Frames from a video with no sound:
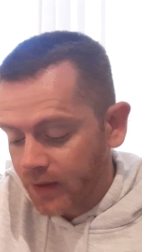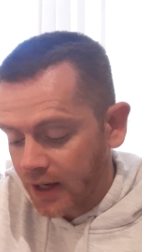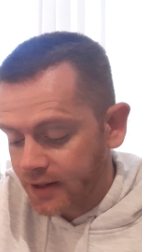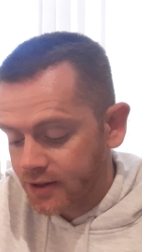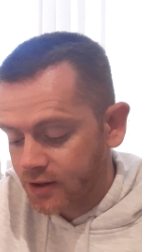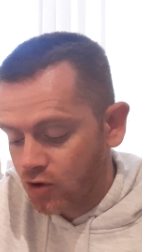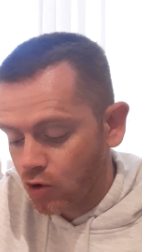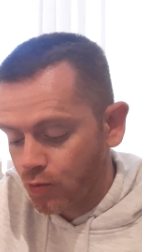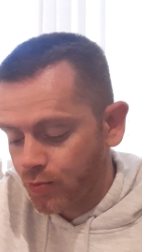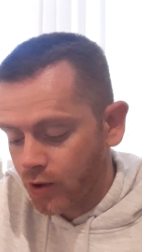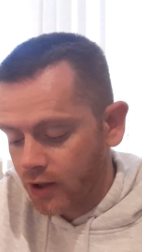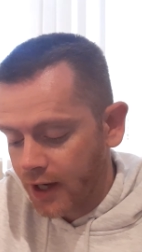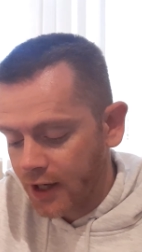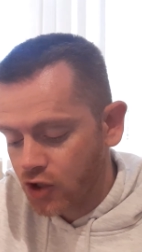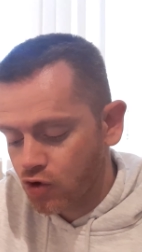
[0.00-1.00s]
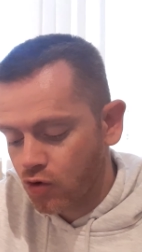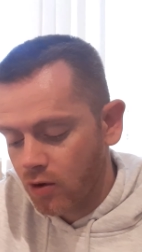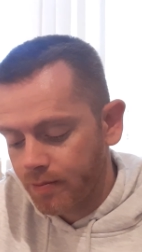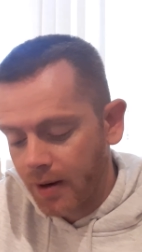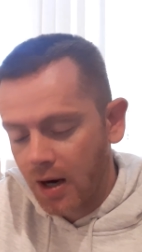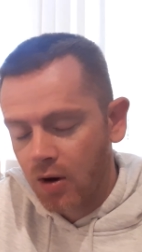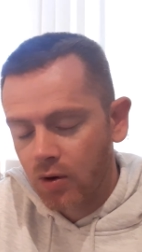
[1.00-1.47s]
a supernatural
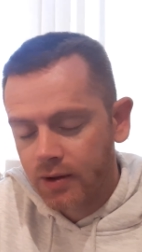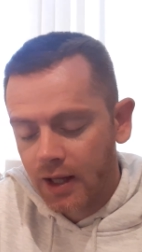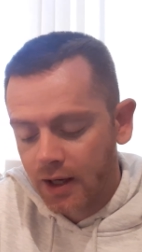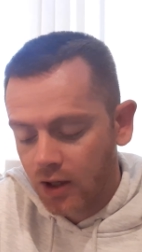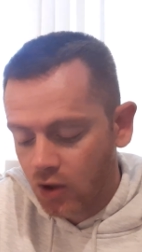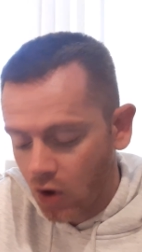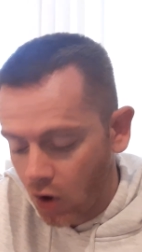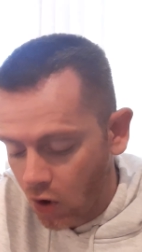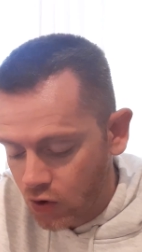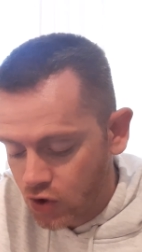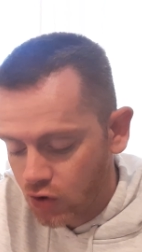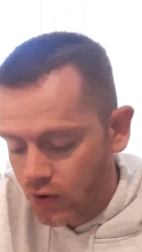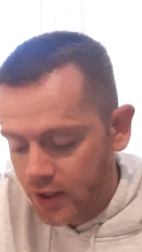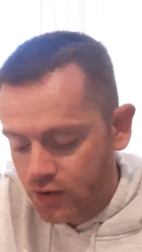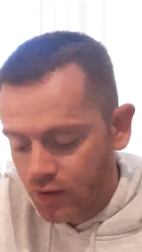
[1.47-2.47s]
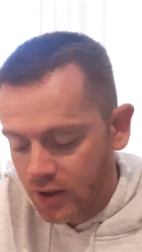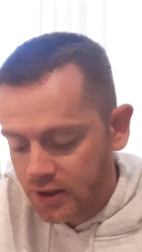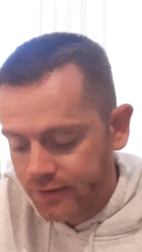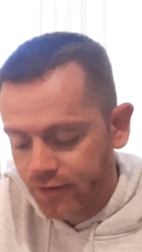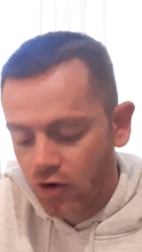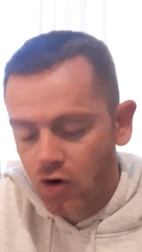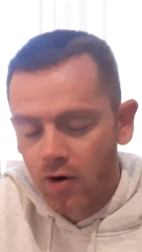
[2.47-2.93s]
power that can utterly
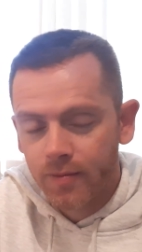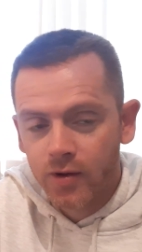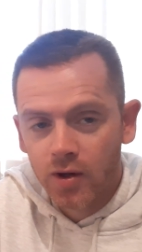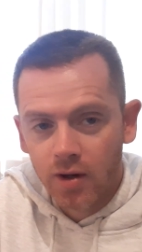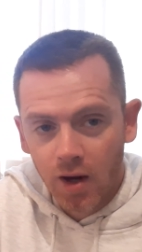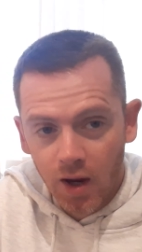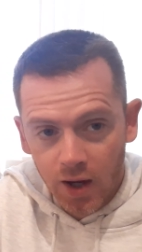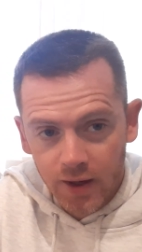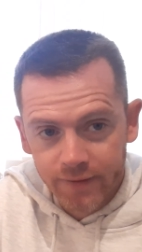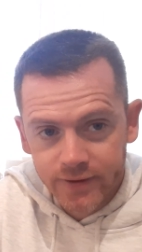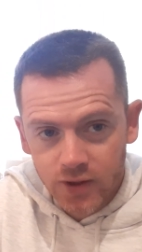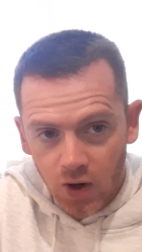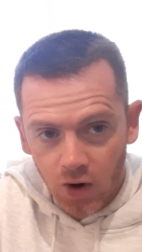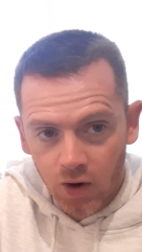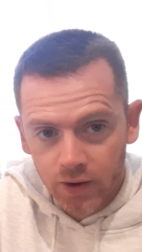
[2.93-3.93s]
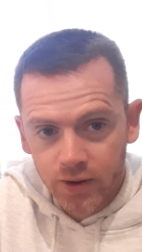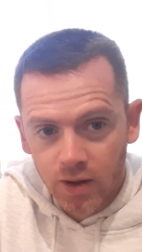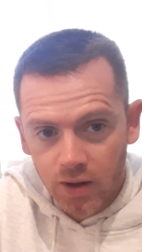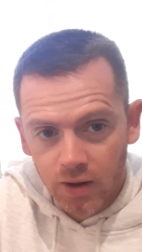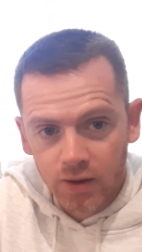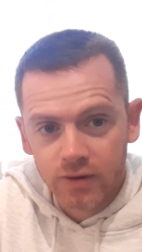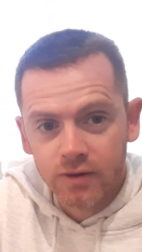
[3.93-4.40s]
transform your lives on
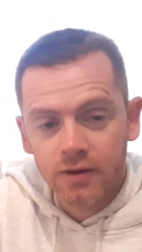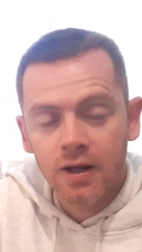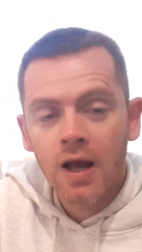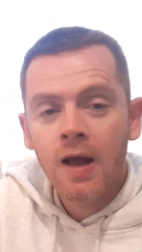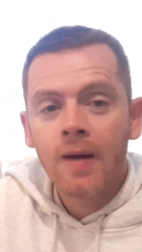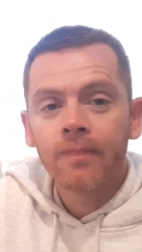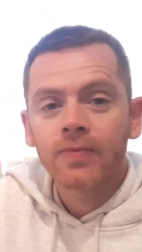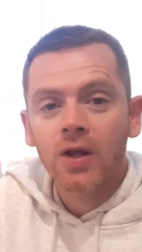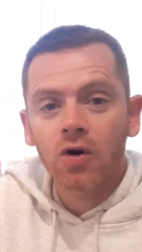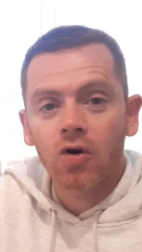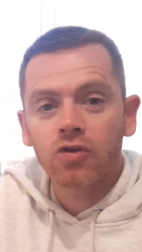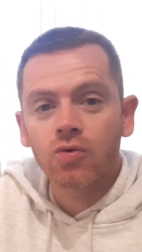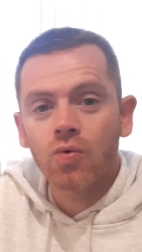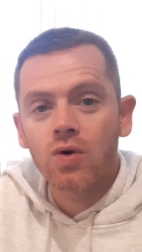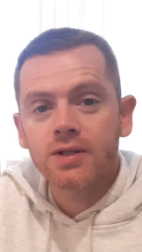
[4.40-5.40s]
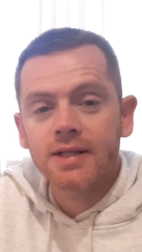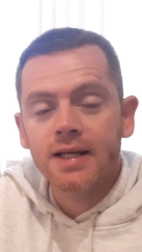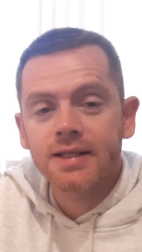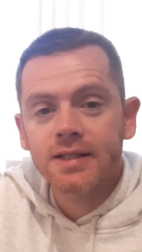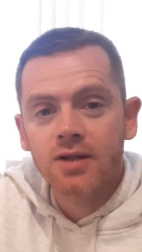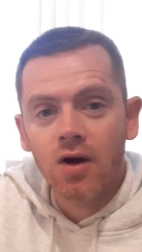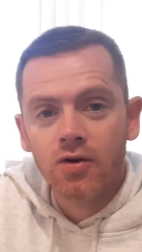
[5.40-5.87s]
earth. In other words,
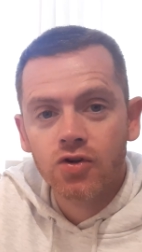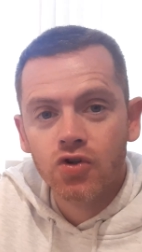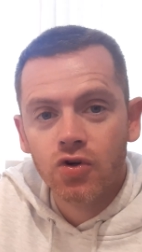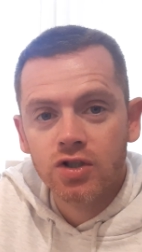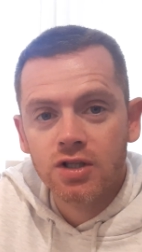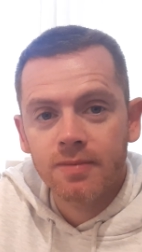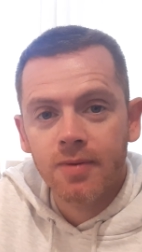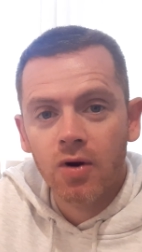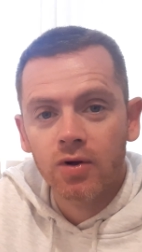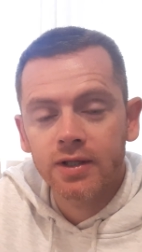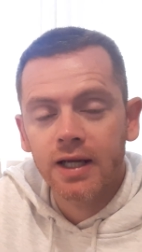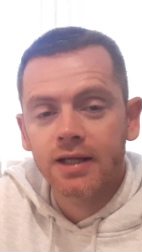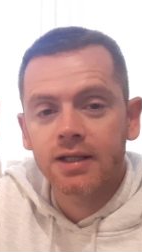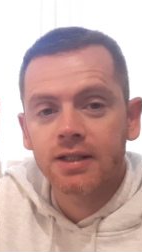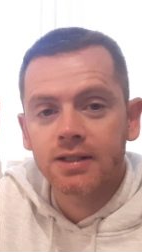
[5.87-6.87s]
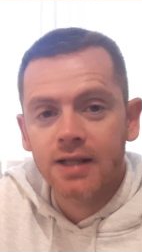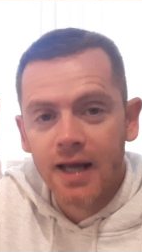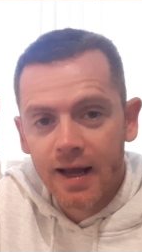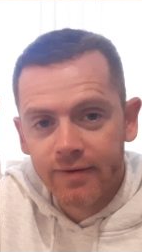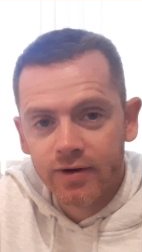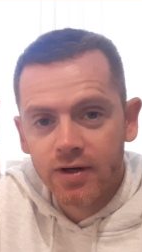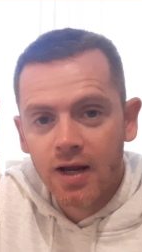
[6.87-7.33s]
it's not just about getting to
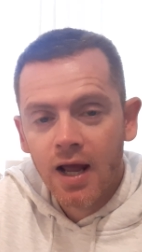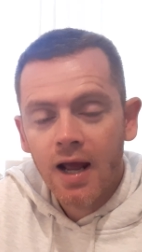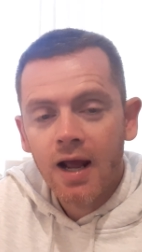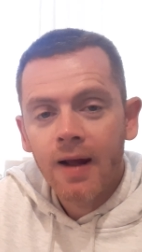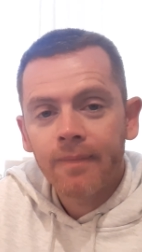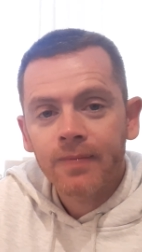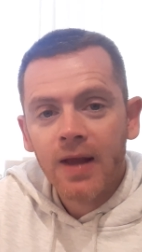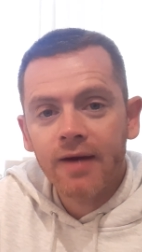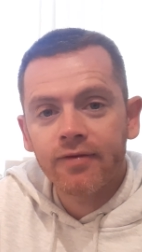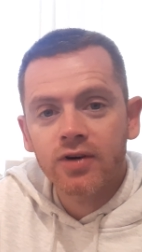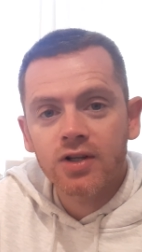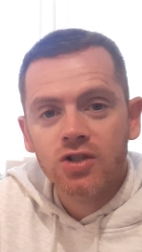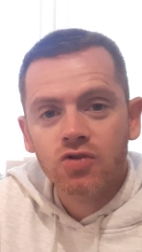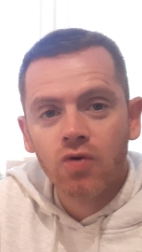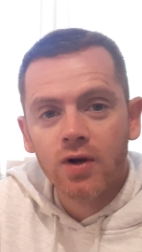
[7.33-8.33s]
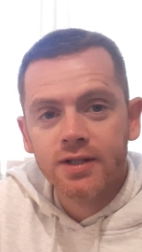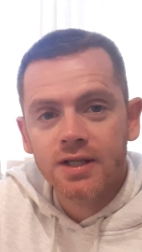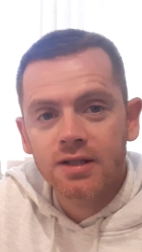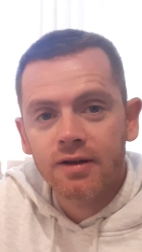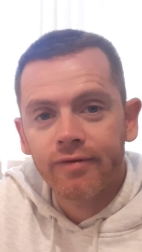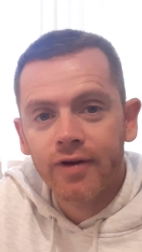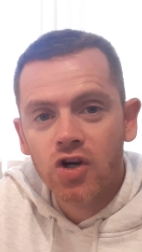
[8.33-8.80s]
heaven. Heaven is
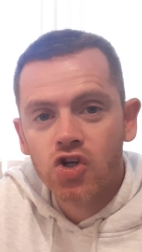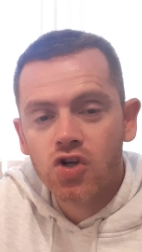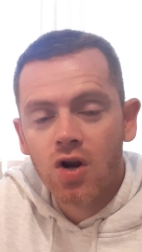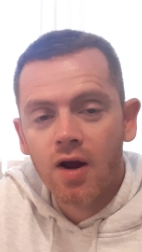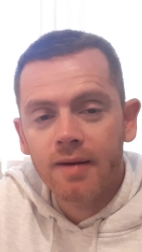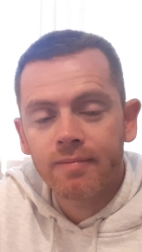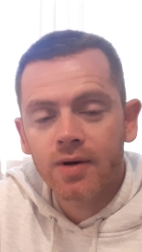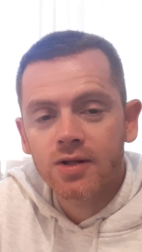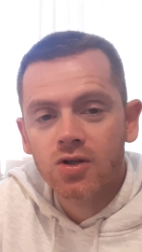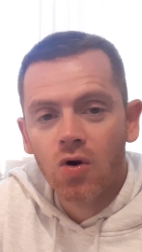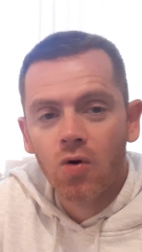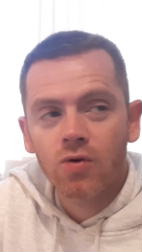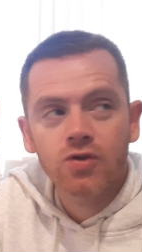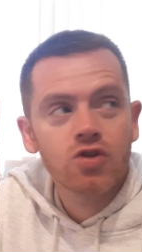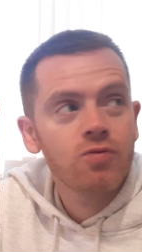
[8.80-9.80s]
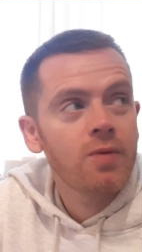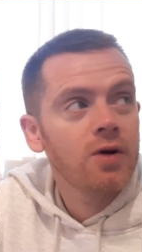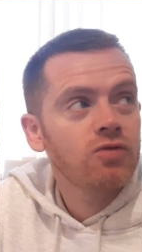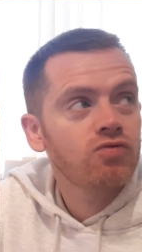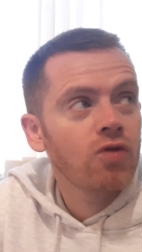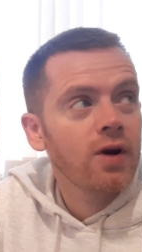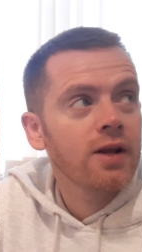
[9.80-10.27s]
crossing the finish line, but it's also
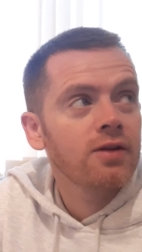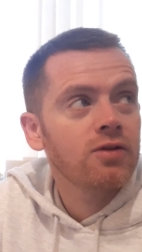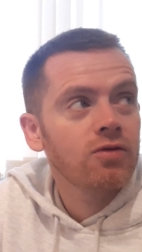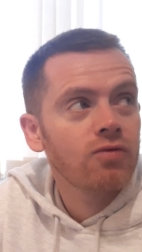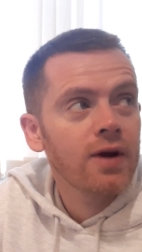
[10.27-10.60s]
about running the